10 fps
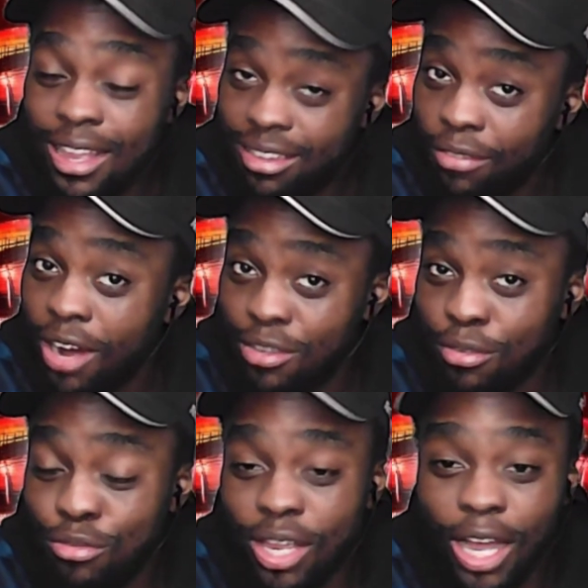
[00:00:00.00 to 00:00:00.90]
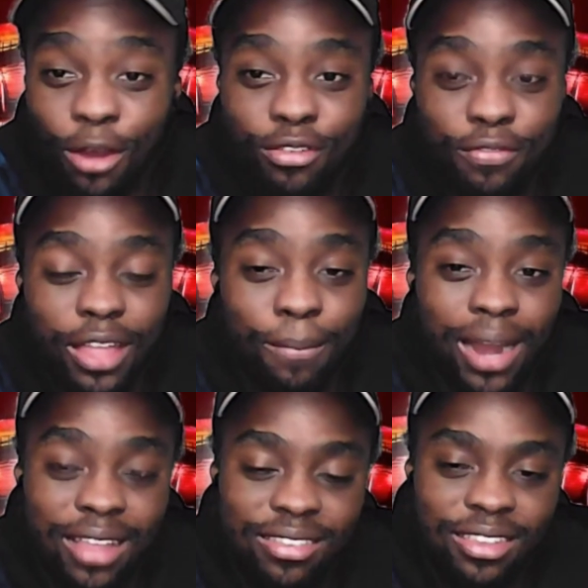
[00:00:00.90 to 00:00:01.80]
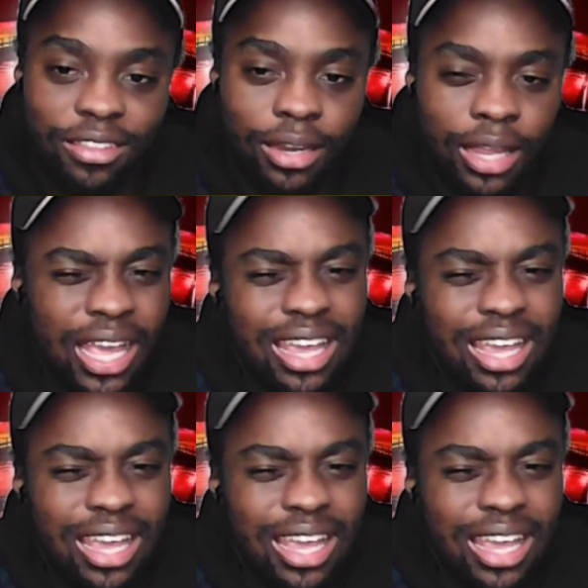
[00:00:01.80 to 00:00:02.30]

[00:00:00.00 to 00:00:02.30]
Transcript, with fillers: Tavares was doing a lot of them last season.